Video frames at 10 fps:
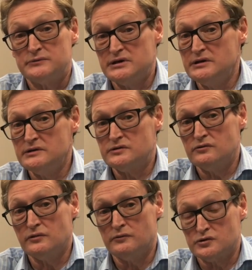
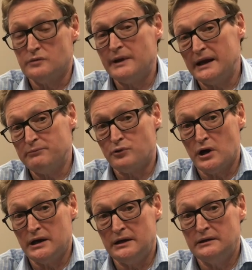traumatic
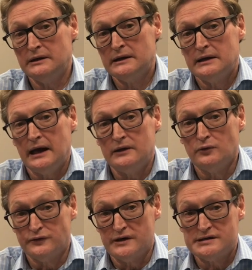brain, and
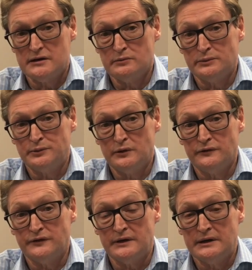also cerebral
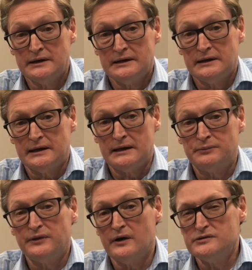palsy.
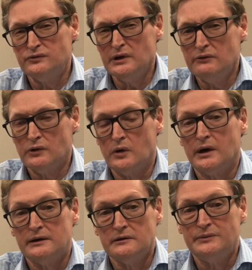But those really
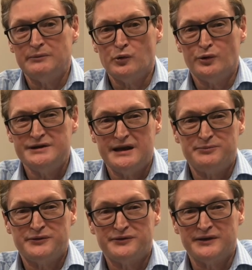require a little bit more
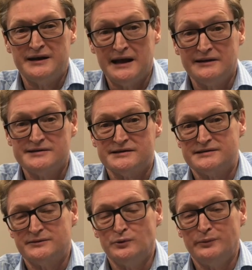in-depth
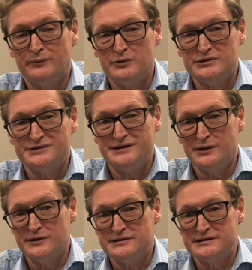analysis, and we'll be producing
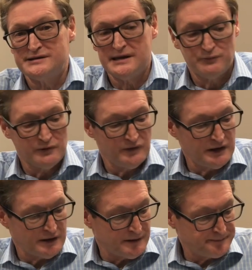those as a separate
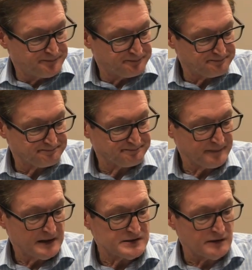video.
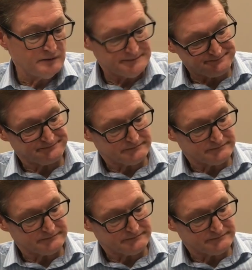So